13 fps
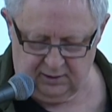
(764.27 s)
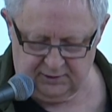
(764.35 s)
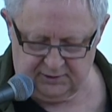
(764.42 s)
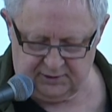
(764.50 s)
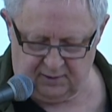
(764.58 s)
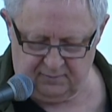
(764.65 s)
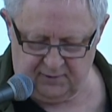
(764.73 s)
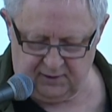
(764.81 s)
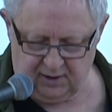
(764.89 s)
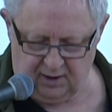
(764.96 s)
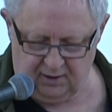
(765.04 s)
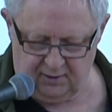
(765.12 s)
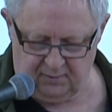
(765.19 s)
something
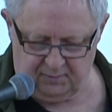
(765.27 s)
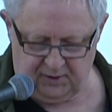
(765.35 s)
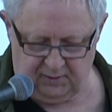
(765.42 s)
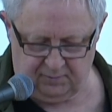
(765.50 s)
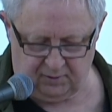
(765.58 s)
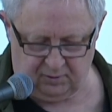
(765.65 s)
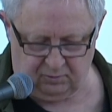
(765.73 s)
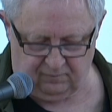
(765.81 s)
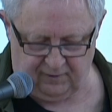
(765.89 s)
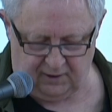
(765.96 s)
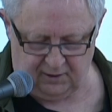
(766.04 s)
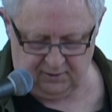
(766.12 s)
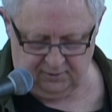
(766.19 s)
other people
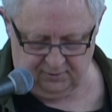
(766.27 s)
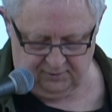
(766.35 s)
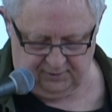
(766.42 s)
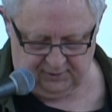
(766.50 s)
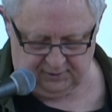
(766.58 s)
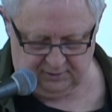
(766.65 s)
valued.